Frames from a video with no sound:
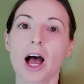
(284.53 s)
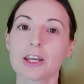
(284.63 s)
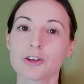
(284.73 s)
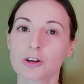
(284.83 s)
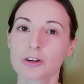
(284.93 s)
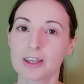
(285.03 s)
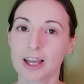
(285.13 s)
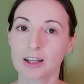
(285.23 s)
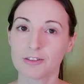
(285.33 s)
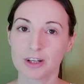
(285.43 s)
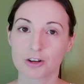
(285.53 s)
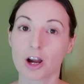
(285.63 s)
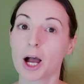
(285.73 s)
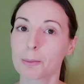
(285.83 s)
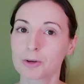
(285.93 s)
I took the
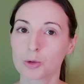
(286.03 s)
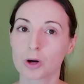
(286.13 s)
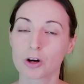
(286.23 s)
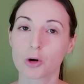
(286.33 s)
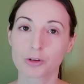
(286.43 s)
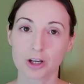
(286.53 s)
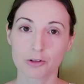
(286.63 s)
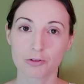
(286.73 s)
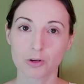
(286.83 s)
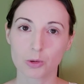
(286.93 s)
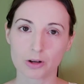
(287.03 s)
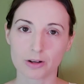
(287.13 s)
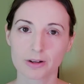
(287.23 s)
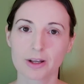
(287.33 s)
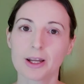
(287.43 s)
elevator up to our hotel floor,